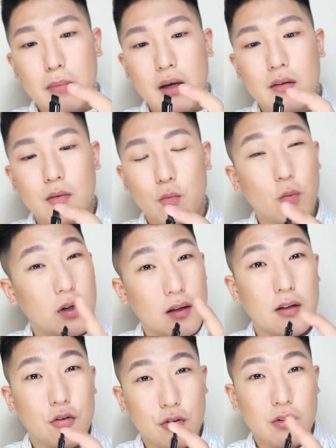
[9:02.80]
picks up
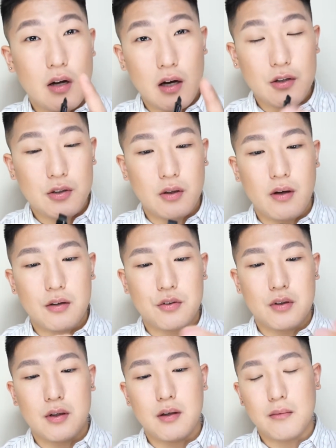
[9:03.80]
really good eyeshadow
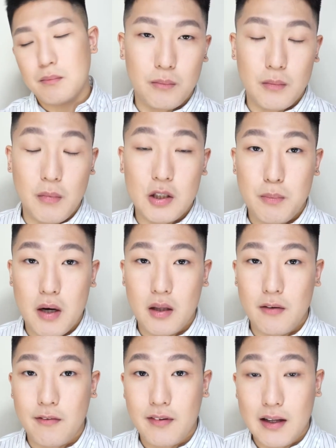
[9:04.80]
actually. Much better
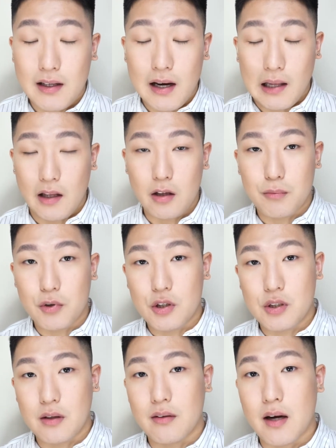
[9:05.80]
than flat eyeliner
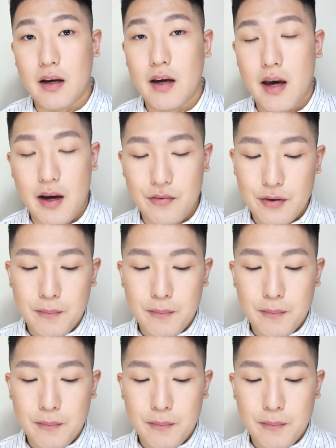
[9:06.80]
brushes I have.